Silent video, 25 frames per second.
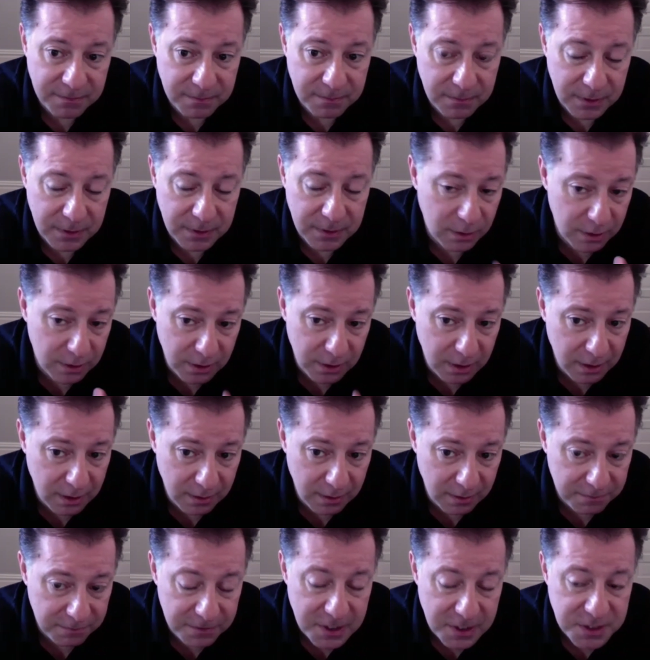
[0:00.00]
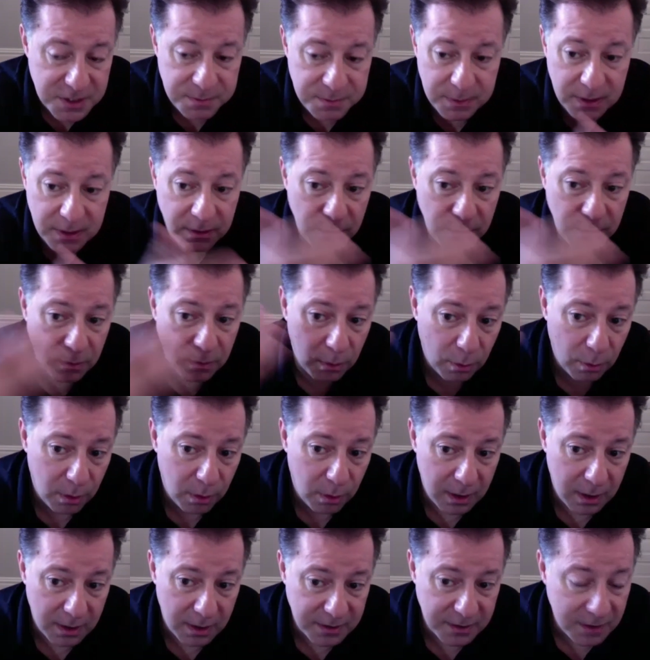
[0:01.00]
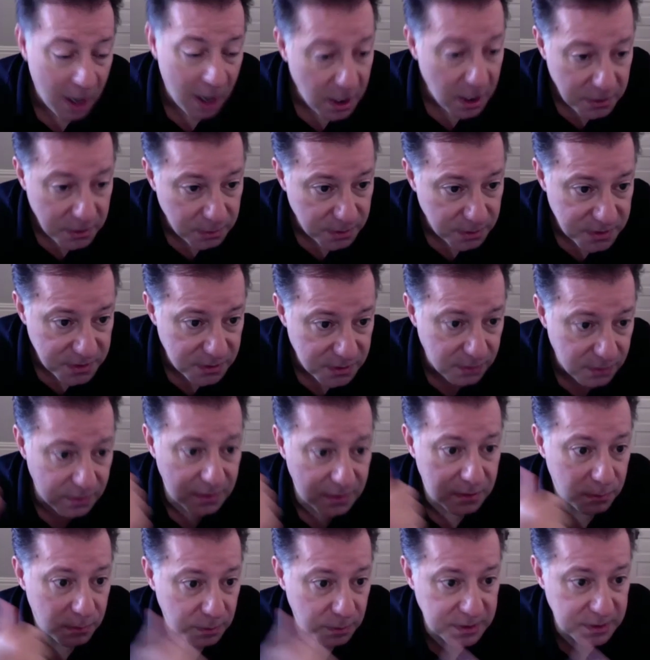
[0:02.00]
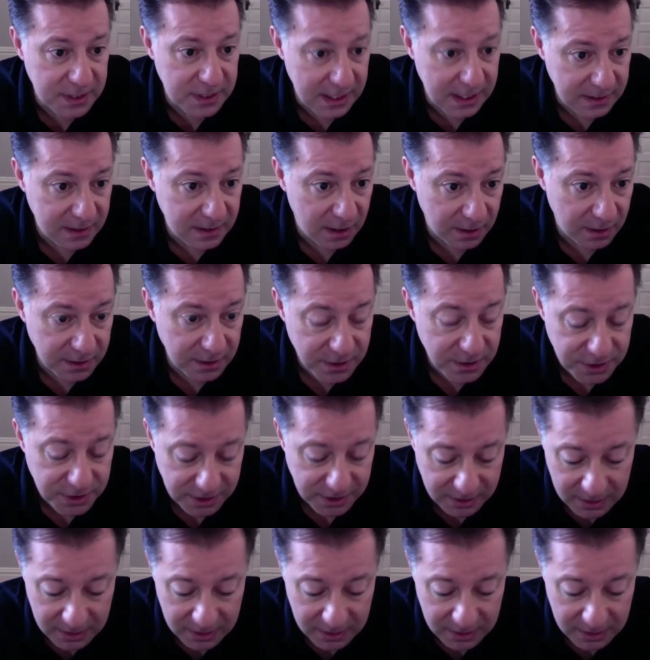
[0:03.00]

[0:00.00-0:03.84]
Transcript: a freshman or a doctoral student, would take the audition.